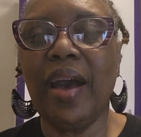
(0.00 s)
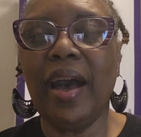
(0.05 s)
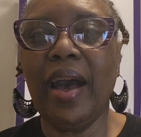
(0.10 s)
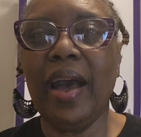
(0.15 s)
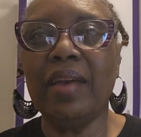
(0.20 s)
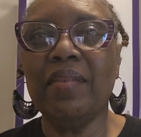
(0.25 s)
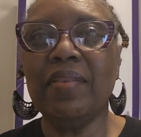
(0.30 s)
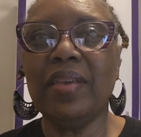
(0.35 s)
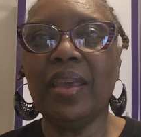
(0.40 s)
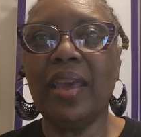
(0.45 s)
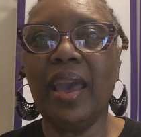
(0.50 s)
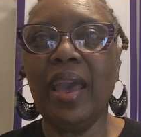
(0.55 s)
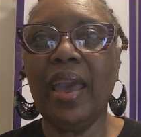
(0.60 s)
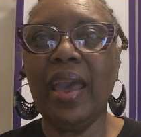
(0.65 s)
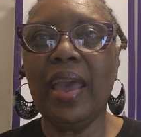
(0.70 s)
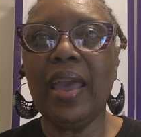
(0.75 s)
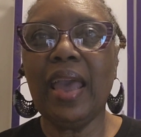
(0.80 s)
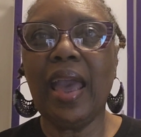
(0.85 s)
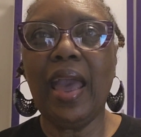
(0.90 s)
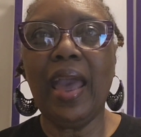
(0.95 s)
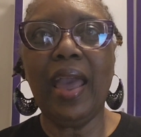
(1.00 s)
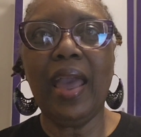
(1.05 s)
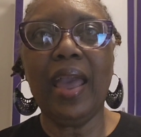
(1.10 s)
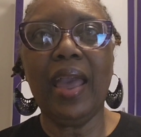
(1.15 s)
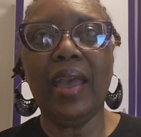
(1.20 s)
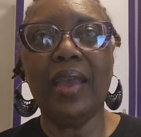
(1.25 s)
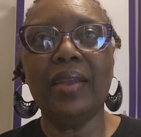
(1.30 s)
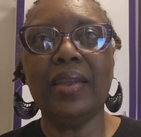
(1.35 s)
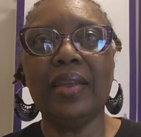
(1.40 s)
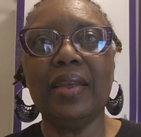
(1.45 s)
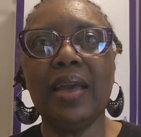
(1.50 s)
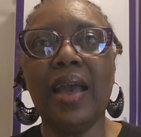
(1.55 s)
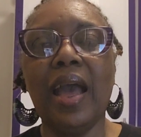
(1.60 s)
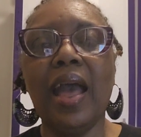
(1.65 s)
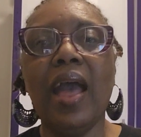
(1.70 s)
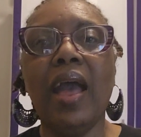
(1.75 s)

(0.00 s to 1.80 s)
5K and